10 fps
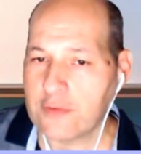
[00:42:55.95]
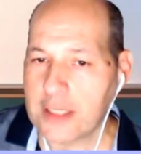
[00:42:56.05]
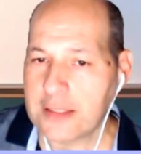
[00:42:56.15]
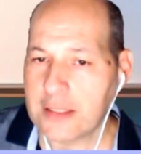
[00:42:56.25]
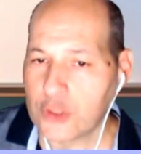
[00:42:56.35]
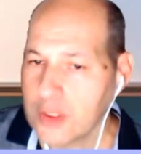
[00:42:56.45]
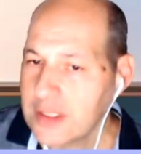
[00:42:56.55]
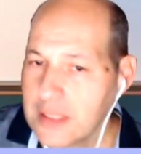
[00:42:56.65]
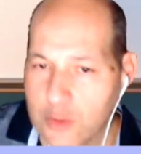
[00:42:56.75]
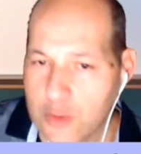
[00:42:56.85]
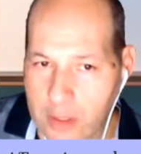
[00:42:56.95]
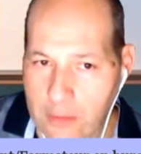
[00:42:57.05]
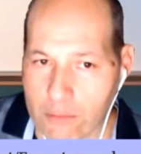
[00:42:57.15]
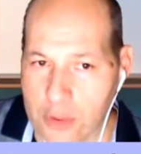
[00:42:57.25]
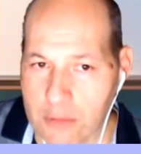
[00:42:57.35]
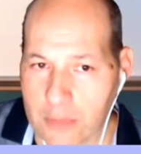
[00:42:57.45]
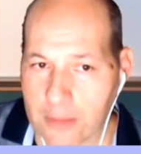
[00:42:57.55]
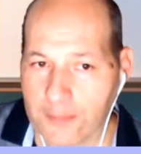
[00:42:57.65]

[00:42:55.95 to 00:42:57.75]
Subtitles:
Let's say just this one, boom.